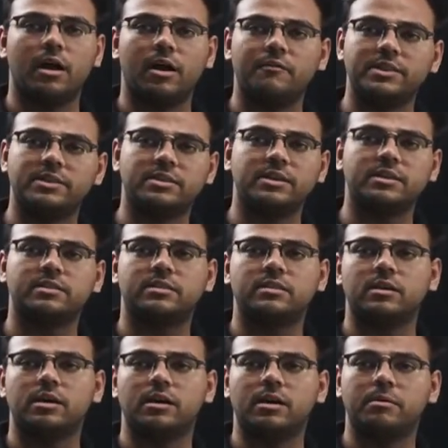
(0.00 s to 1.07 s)
which is
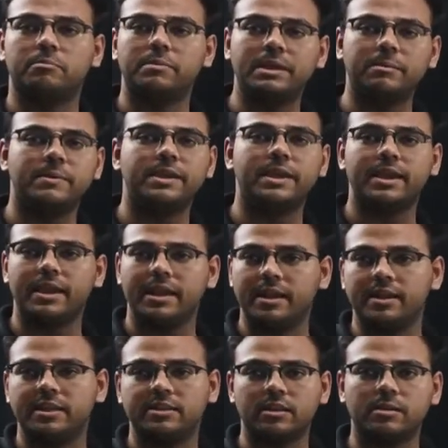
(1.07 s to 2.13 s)
BBA in
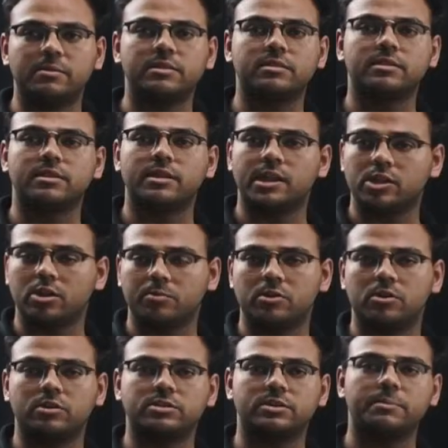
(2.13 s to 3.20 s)
Digital Business and
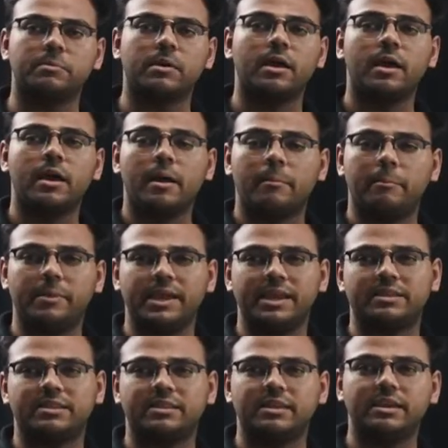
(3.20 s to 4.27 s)
Entrepreneurship,
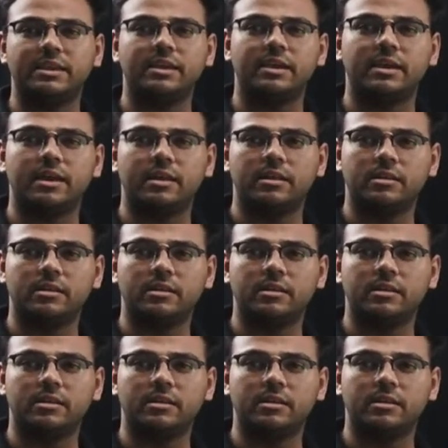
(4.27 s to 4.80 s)
BSc